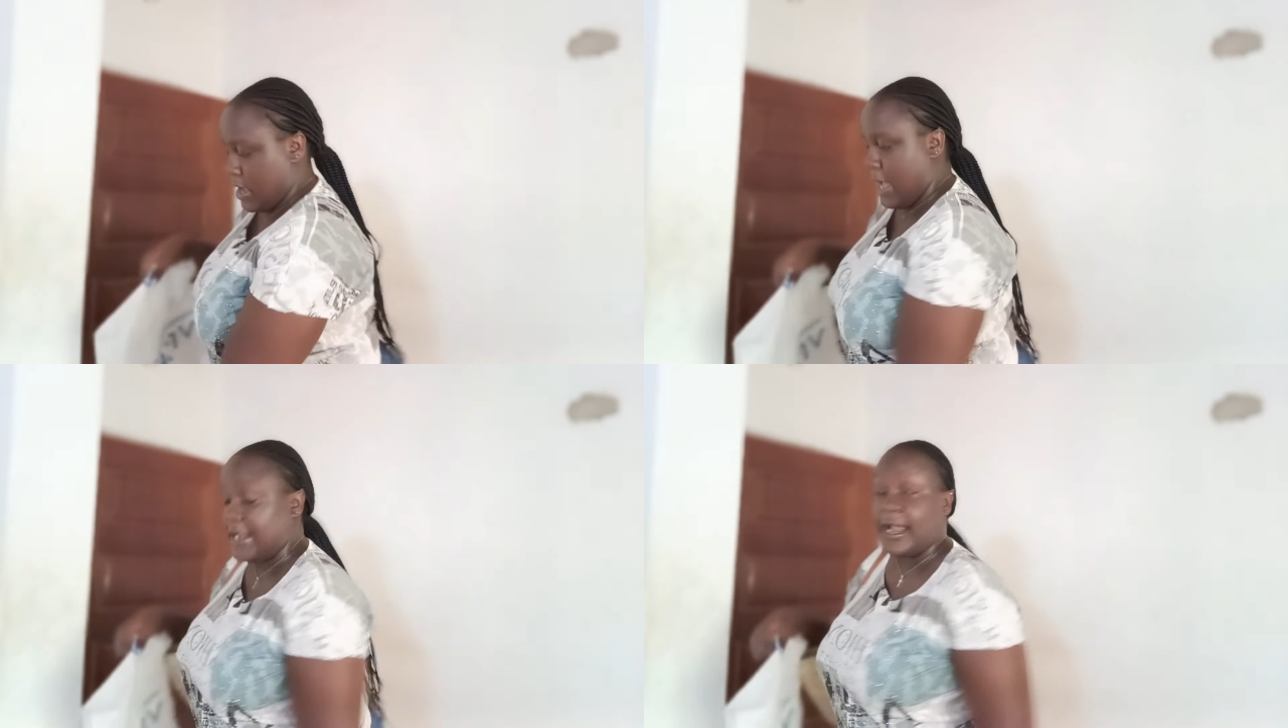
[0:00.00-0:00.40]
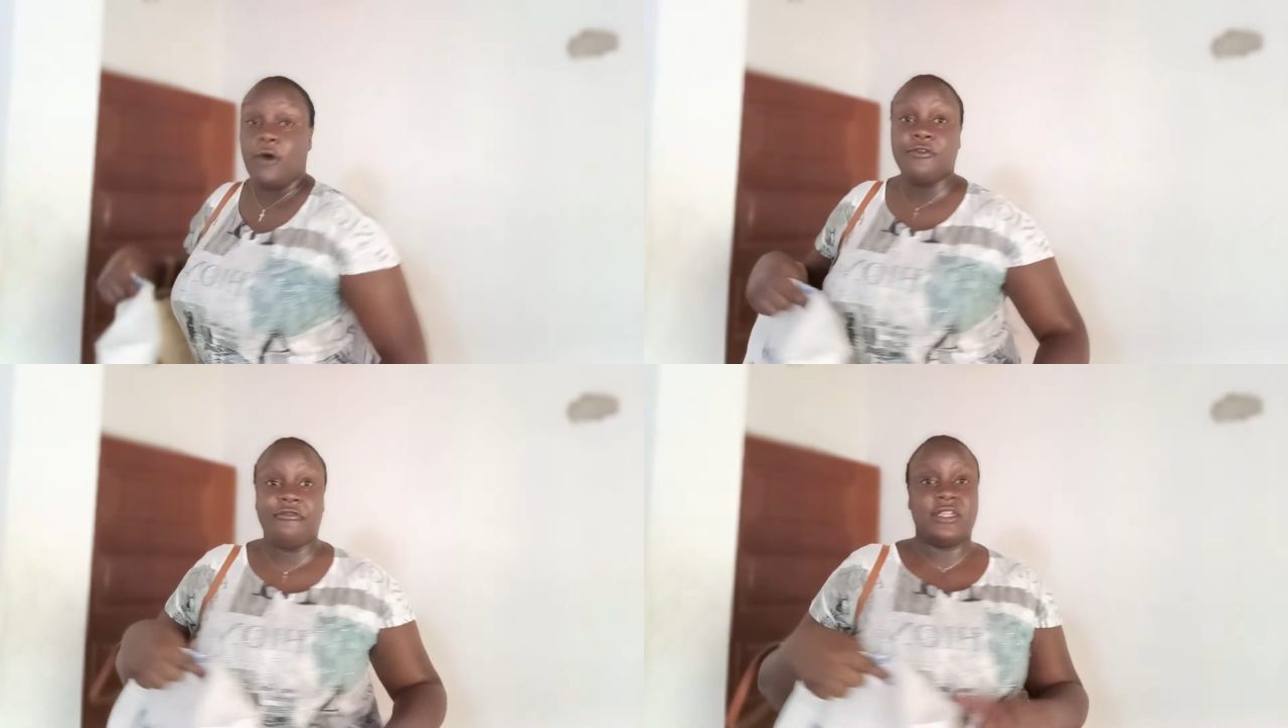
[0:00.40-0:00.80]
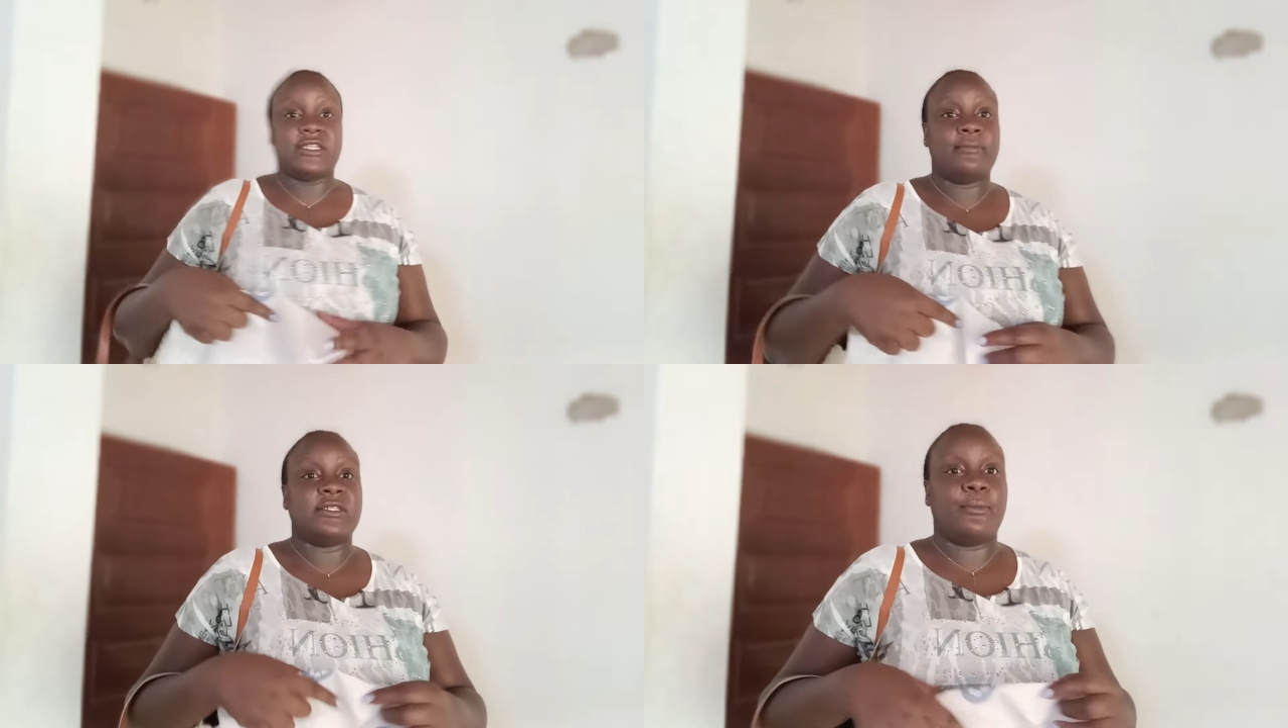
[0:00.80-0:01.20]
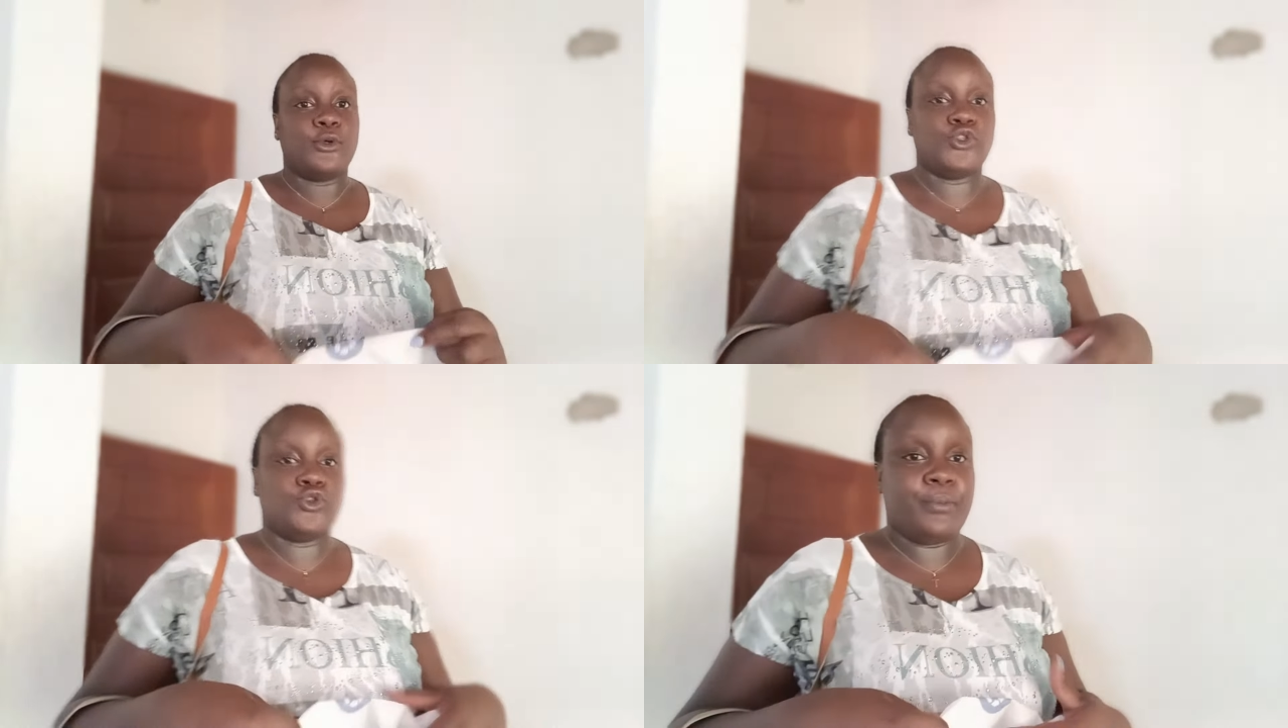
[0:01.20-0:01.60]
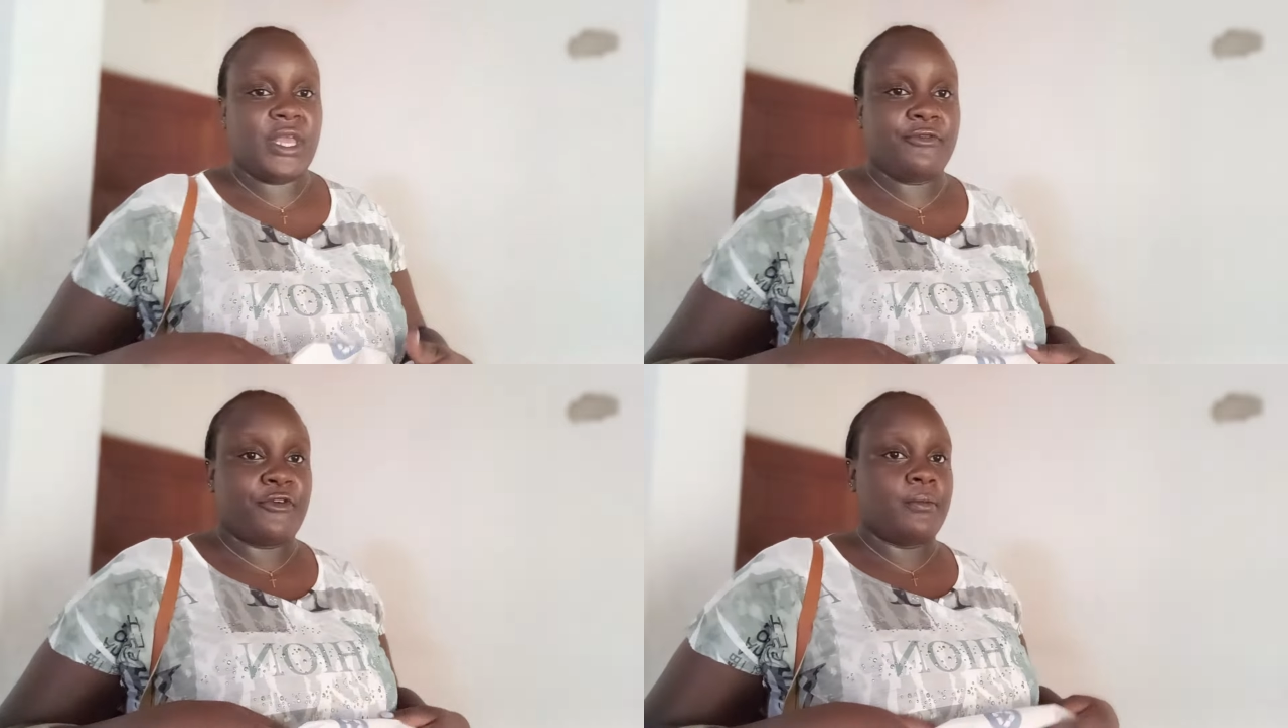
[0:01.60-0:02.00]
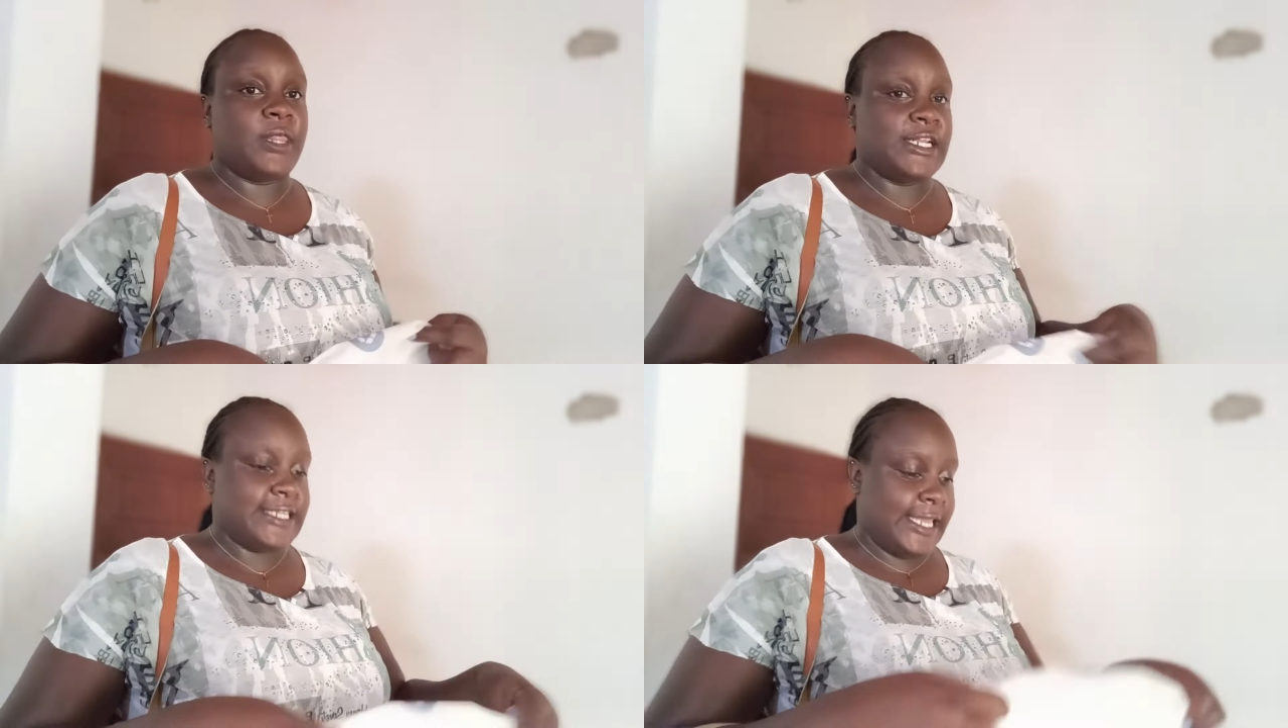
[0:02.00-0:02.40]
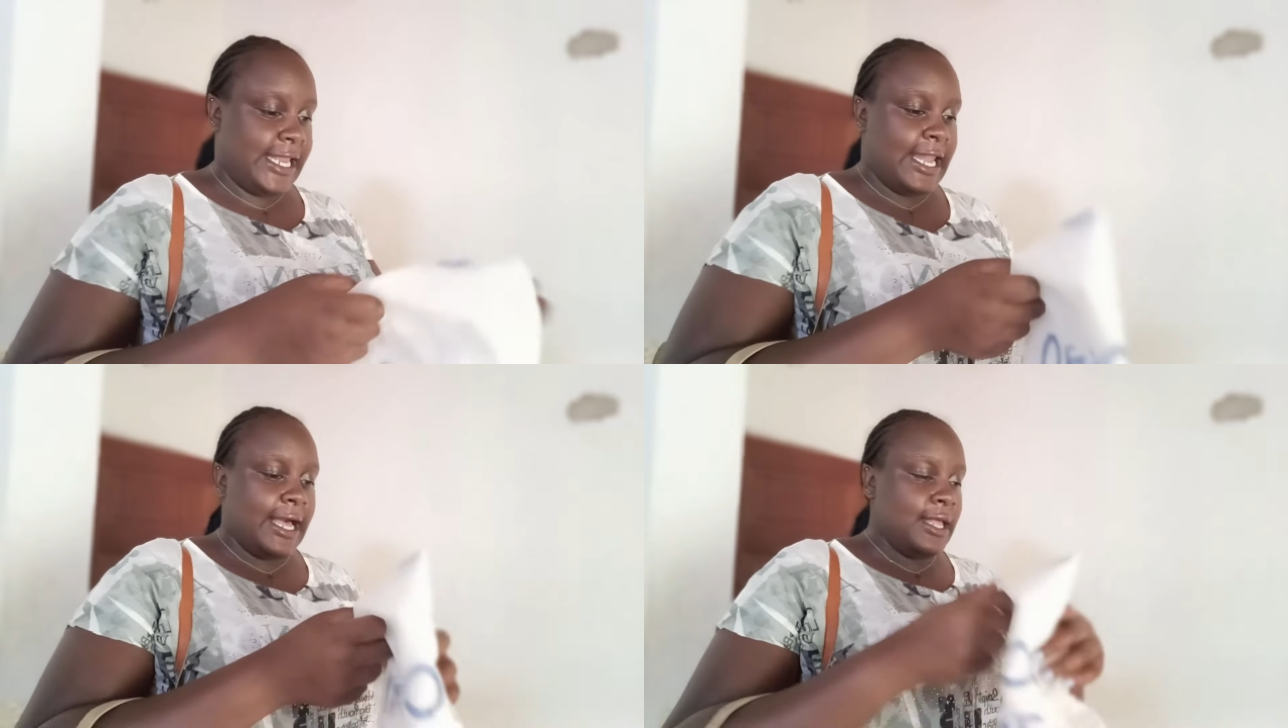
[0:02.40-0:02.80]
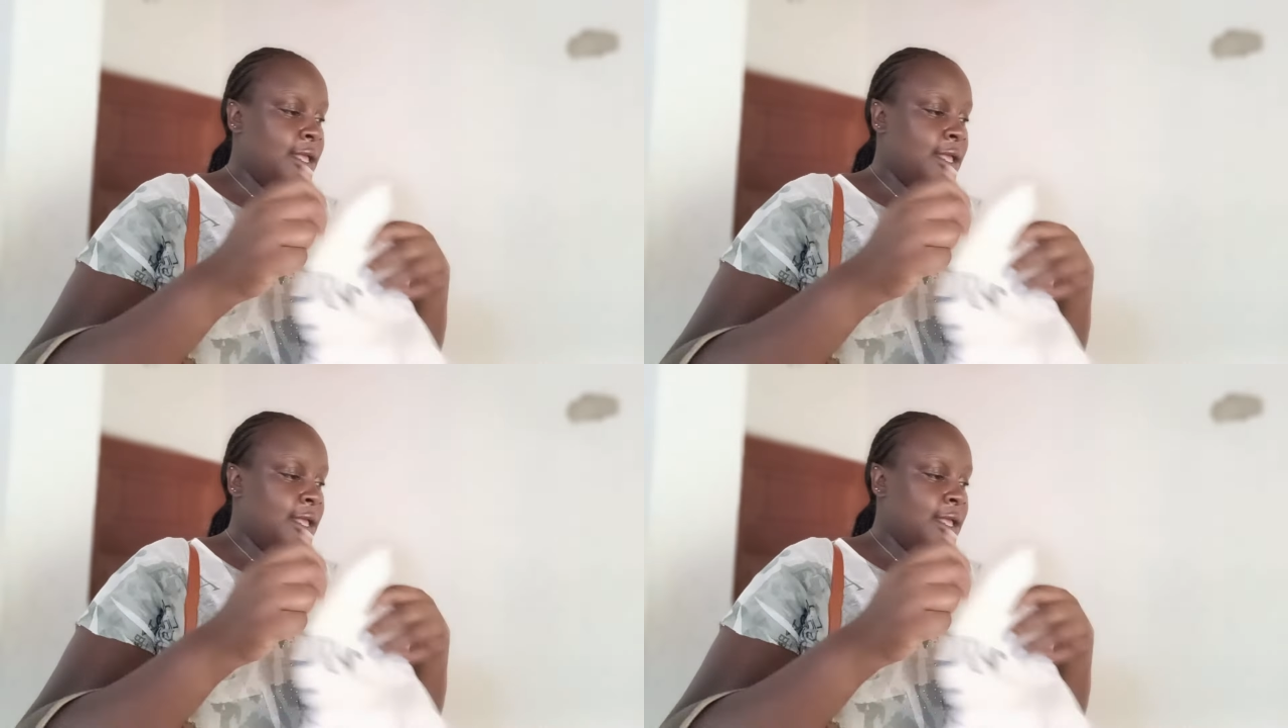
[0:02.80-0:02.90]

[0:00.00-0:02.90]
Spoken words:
an outfit I'm supposed to pick from the tailor.